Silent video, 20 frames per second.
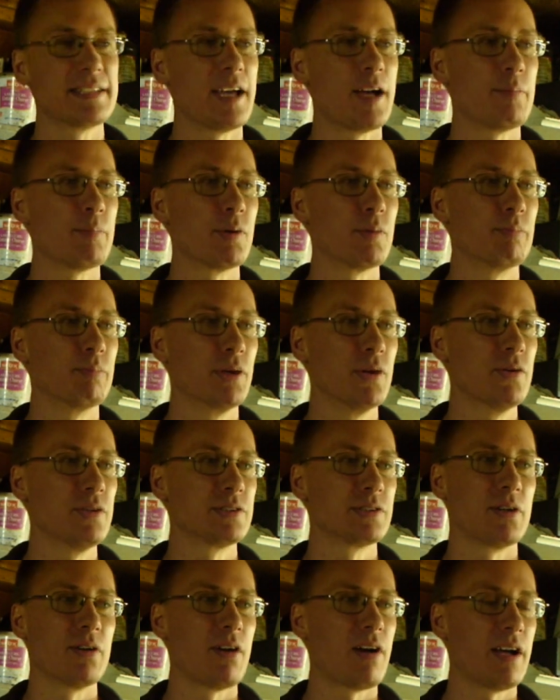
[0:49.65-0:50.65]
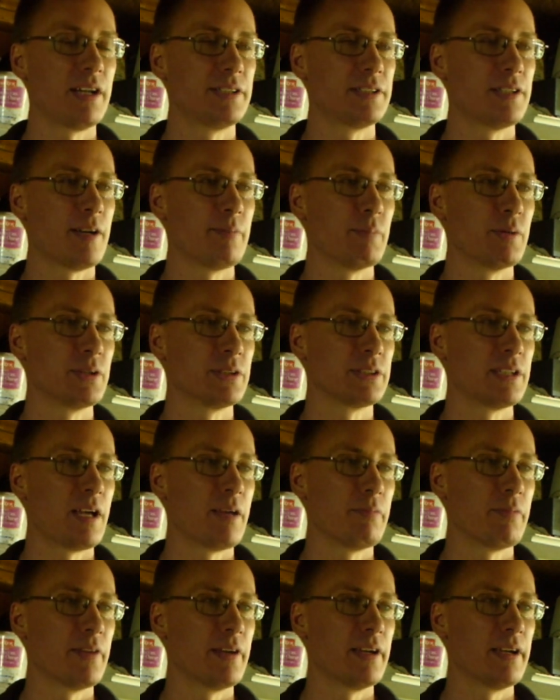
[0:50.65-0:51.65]
up or blew his garage up or
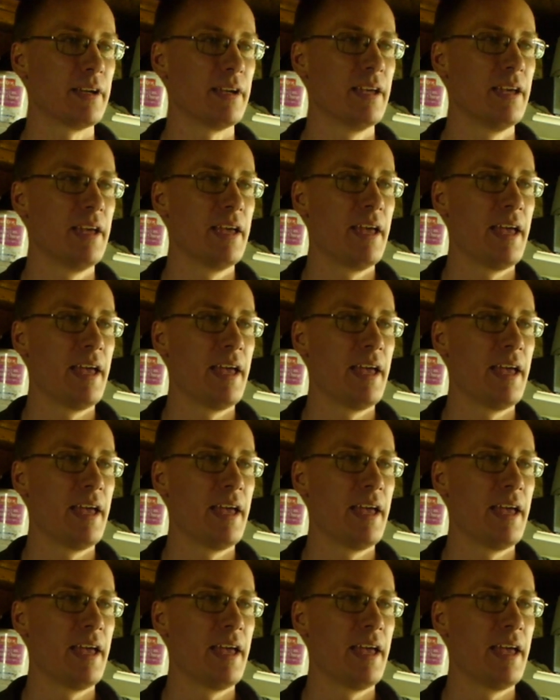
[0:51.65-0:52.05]
something.